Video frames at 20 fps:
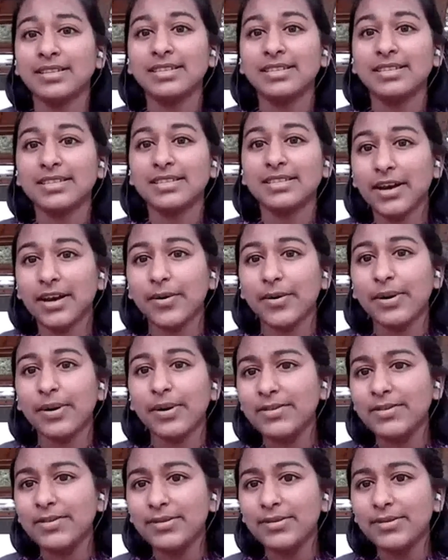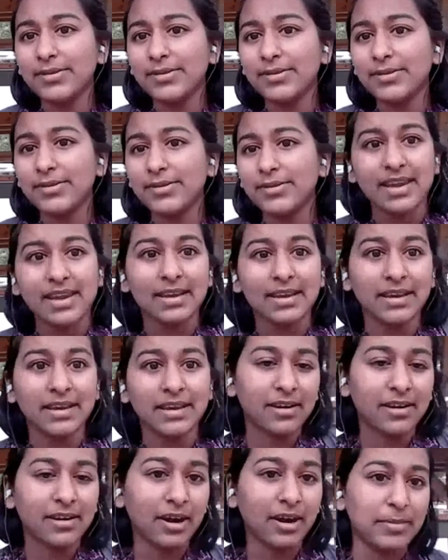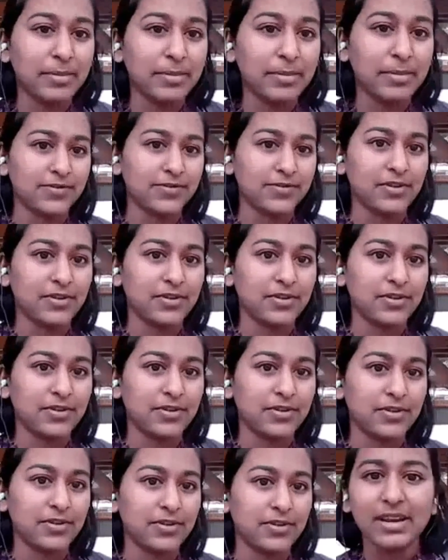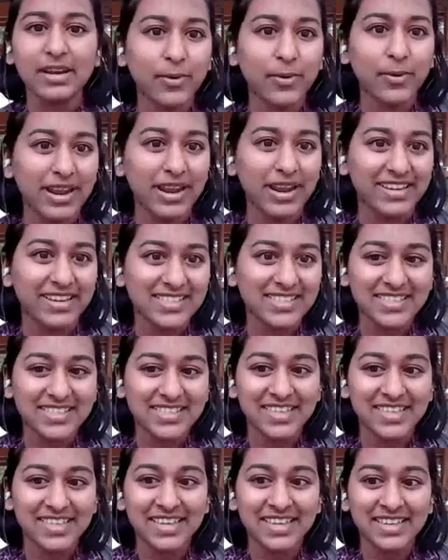So you can make compost from organic waste.